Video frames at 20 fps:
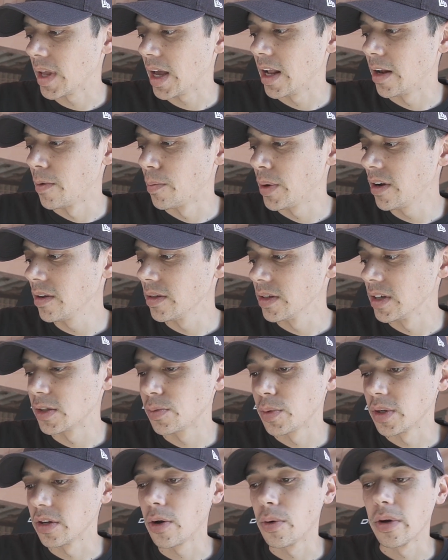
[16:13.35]
And apparently
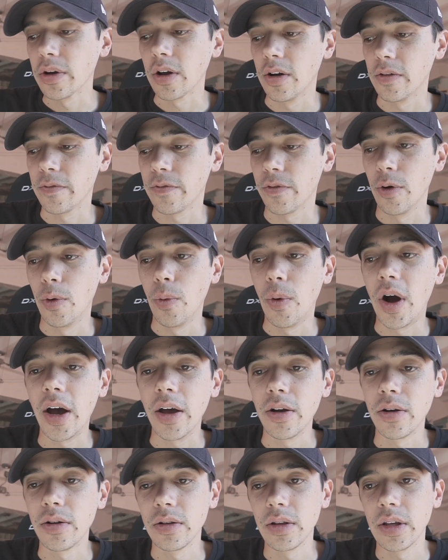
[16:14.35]
it's been going on for a
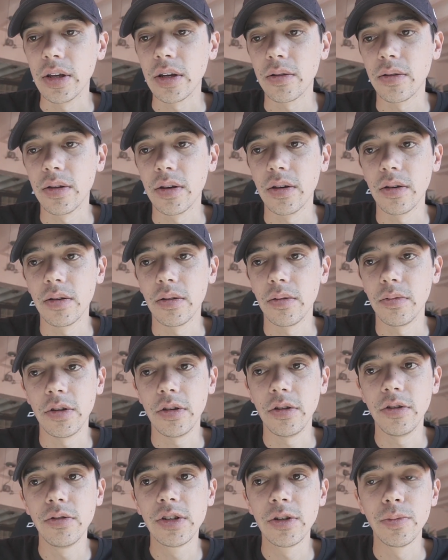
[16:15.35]
while. Like,
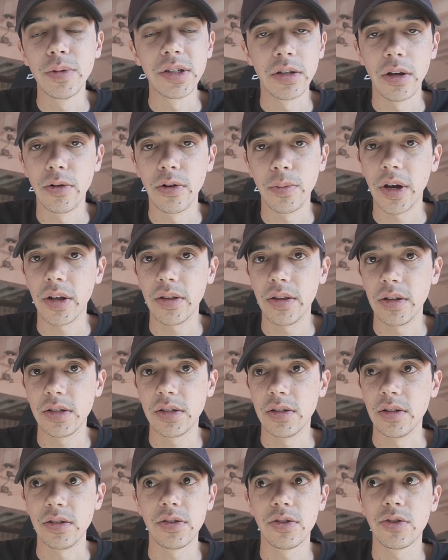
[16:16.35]
YouTube has known about this
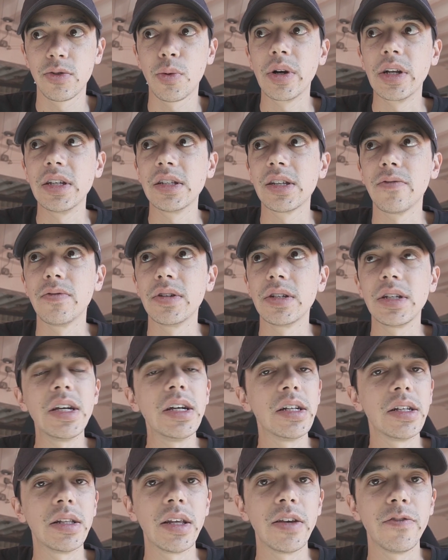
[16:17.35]
since
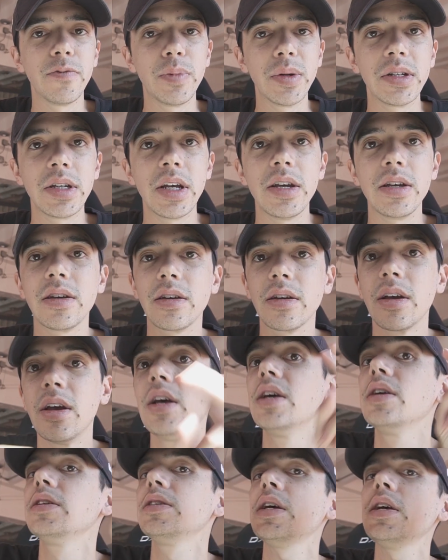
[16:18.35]
2017, and they've been
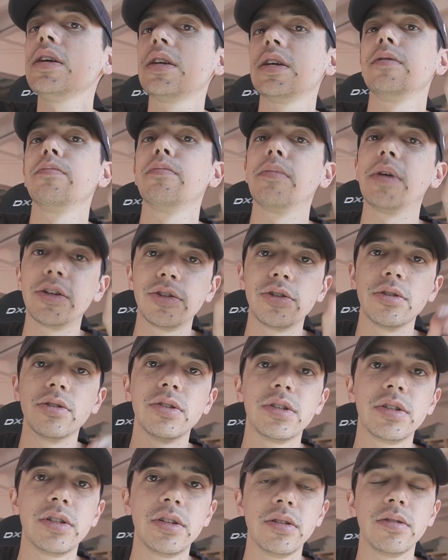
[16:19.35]
taking
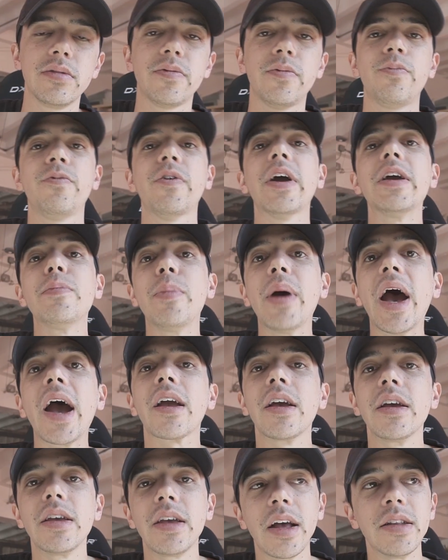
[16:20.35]
measures to fight
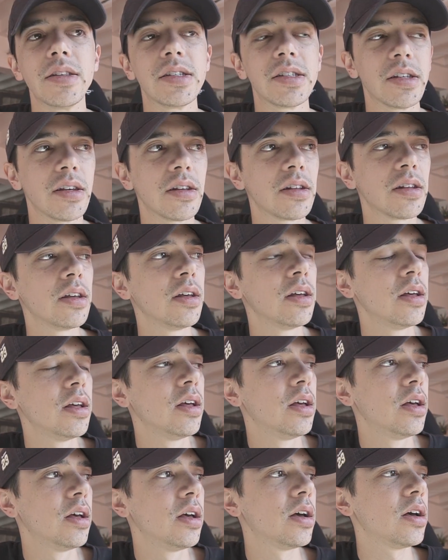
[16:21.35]
back against it.
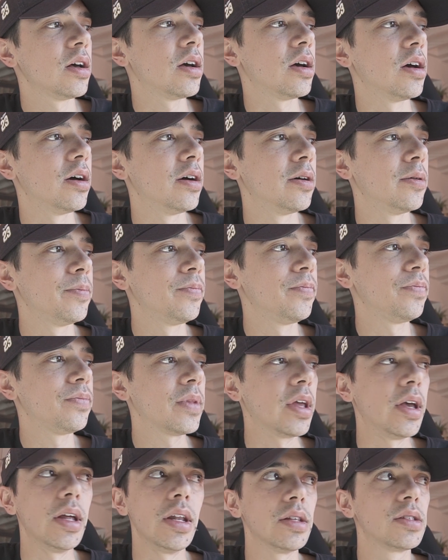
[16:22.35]
And
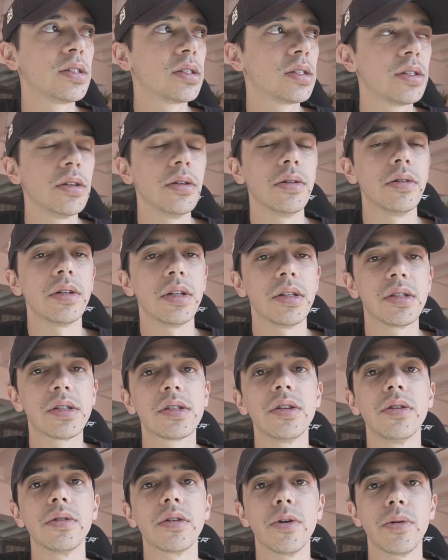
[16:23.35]
it's
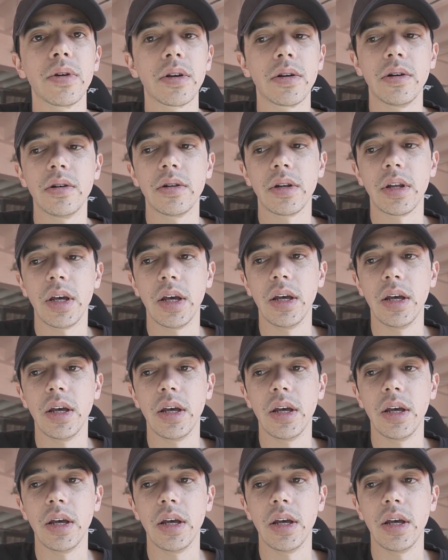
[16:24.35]
still going on.